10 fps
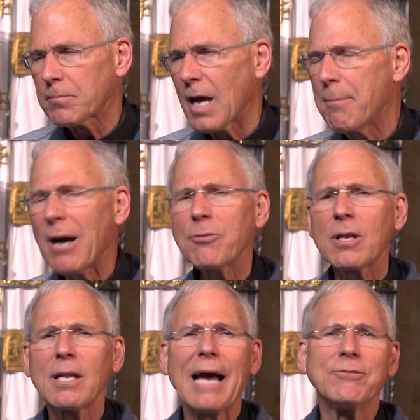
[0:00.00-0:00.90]
about
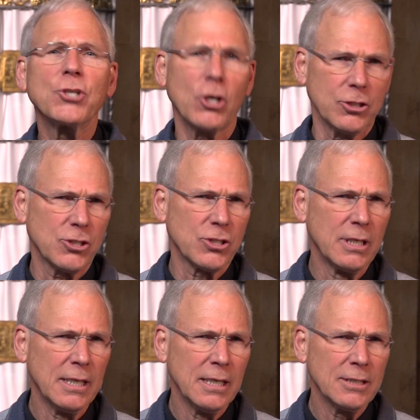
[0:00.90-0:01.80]
life's hurts.
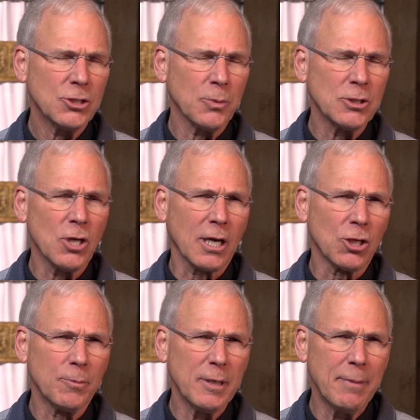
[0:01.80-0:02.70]
Just want to talk a
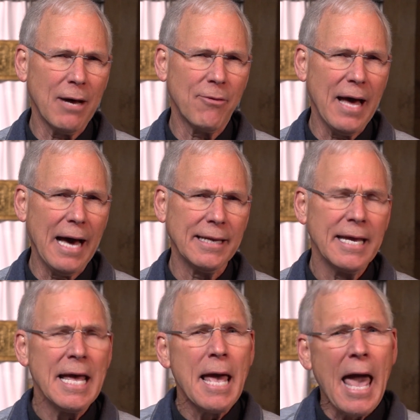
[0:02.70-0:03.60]
little bit about that.
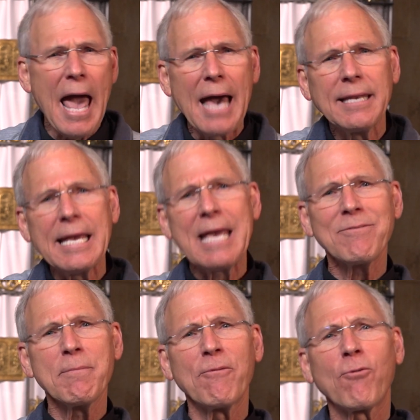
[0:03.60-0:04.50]
And
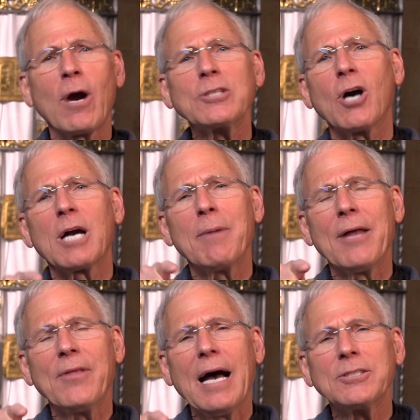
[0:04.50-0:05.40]
even before I talk
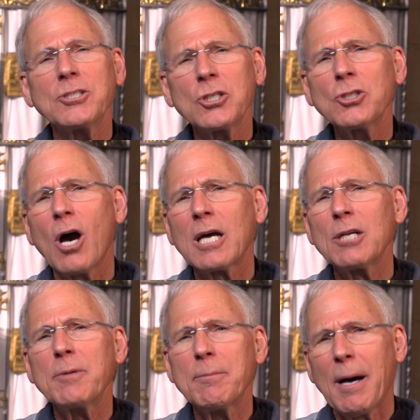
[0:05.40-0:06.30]
about that, just to talk a
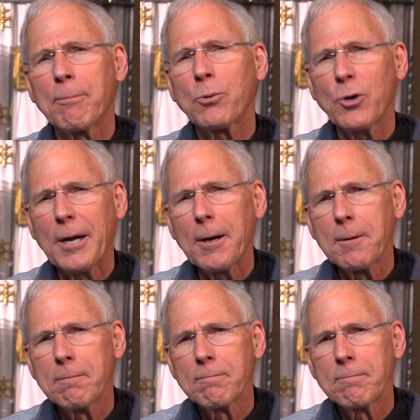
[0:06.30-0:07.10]
little bit about prayer.